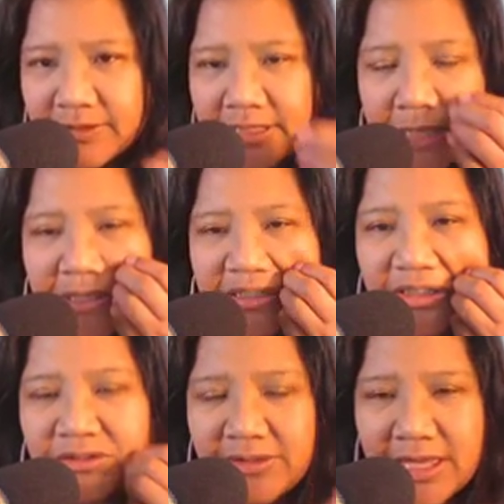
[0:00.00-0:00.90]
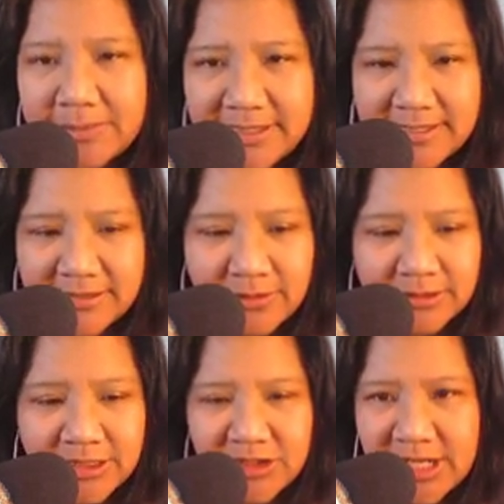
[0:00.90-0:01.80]
Now I'm not going to do that because I don't
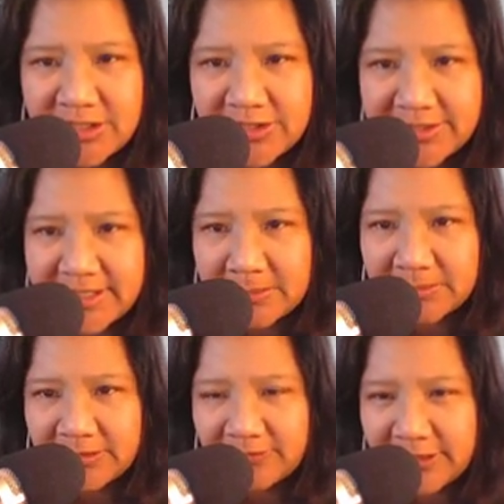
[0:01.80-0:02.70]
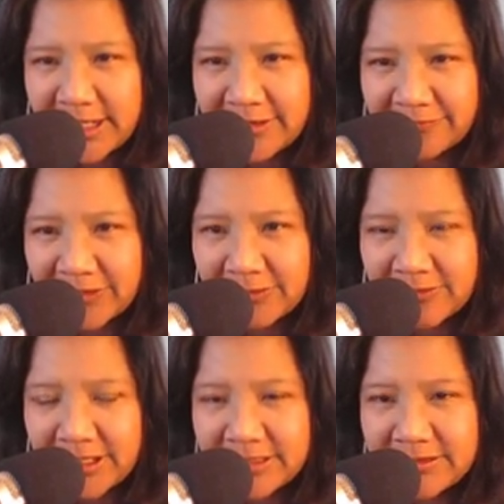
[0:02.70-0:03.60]
want to change this template for
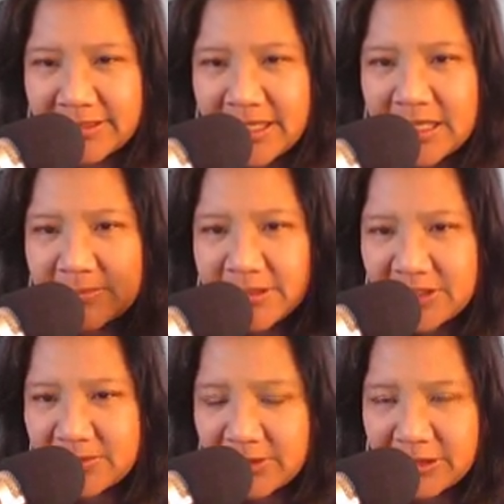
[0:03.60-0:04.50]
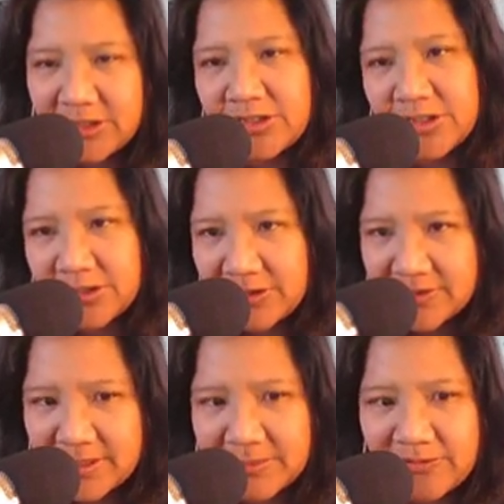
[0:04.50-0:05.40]
everyone, but just wanted to show you
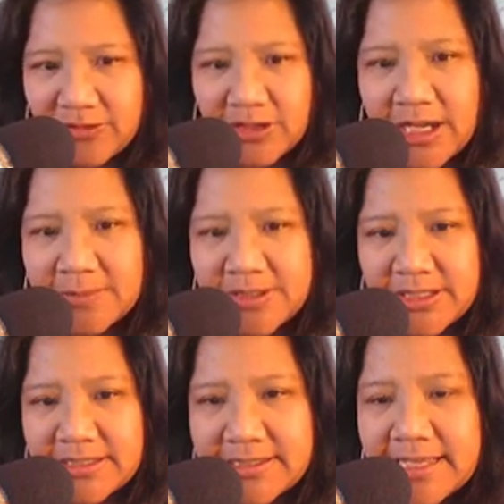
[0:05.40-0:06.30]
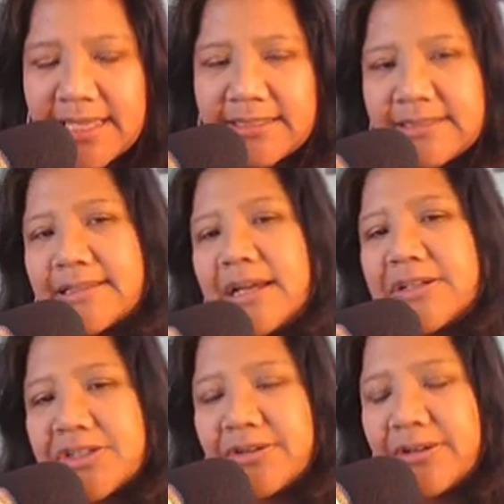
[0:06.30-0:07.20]
some of your options. This is
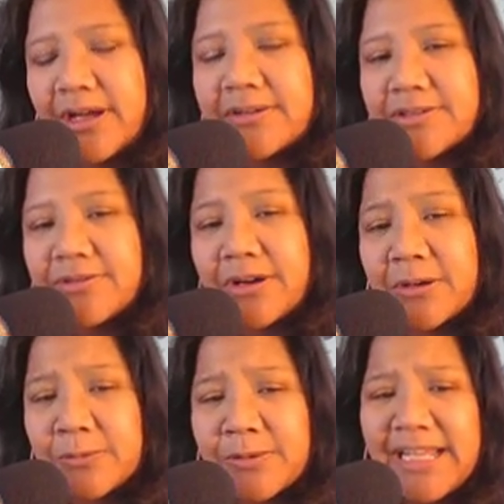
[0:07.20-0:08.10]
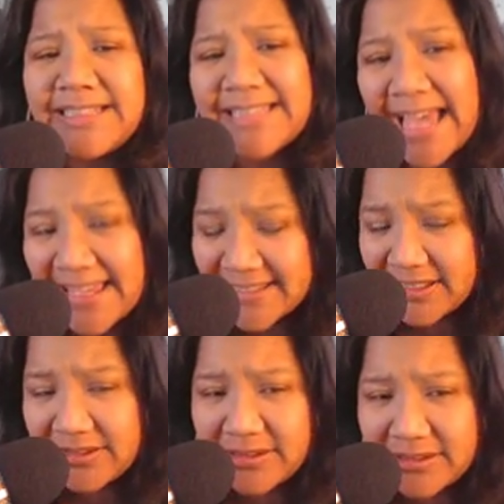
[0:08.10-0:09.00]
also a great task
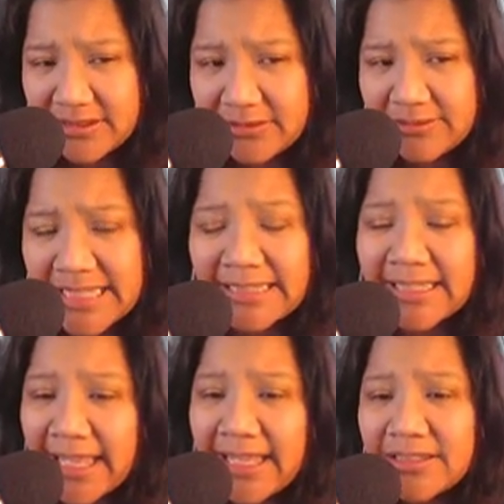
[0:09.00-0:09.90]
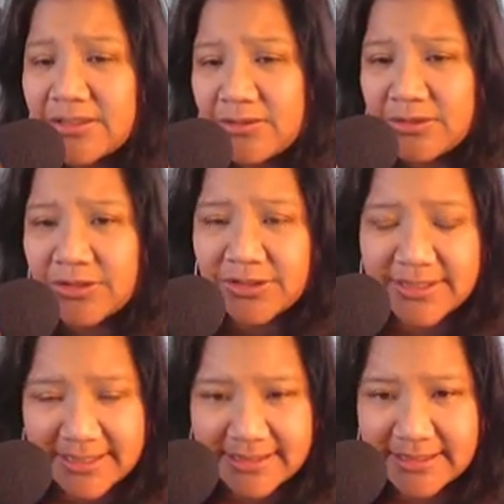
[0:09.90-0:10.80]
to delegate to your
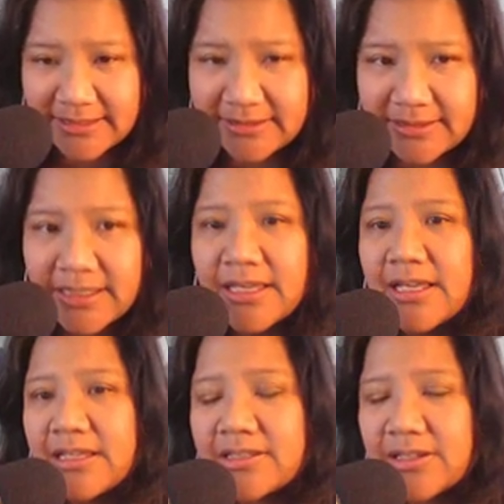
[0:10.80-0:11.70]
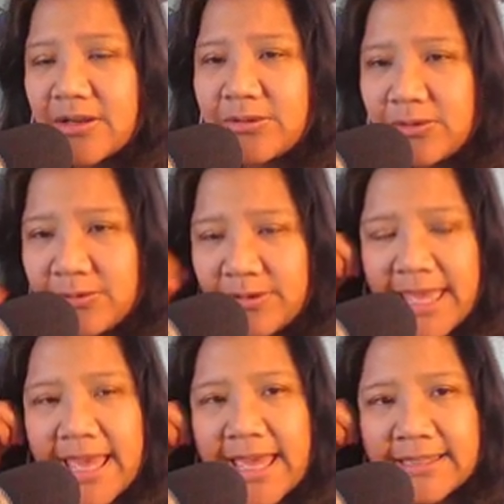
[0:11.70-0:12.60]
assistant. So you
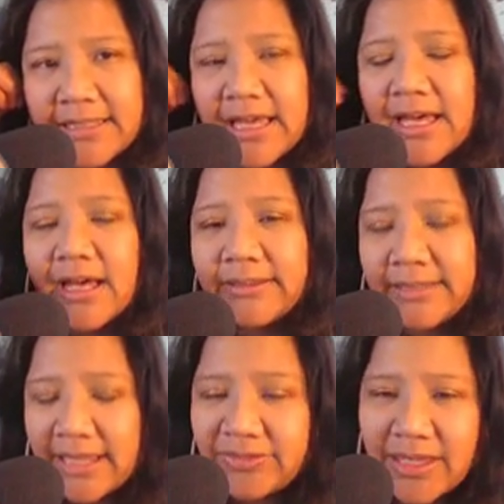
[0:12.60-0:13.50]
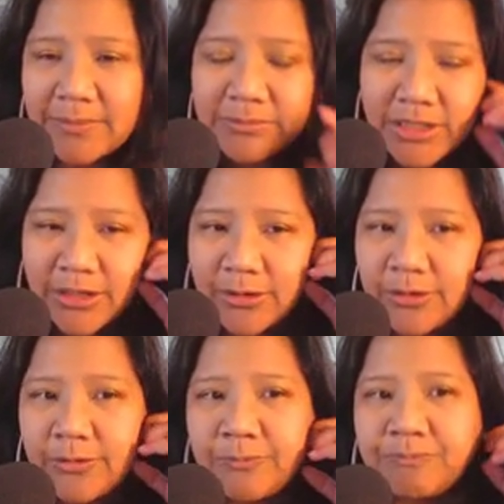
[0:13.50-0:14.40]
can let them
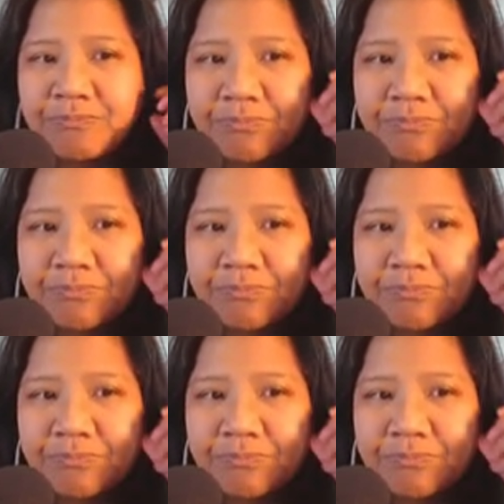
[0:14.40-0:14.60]
know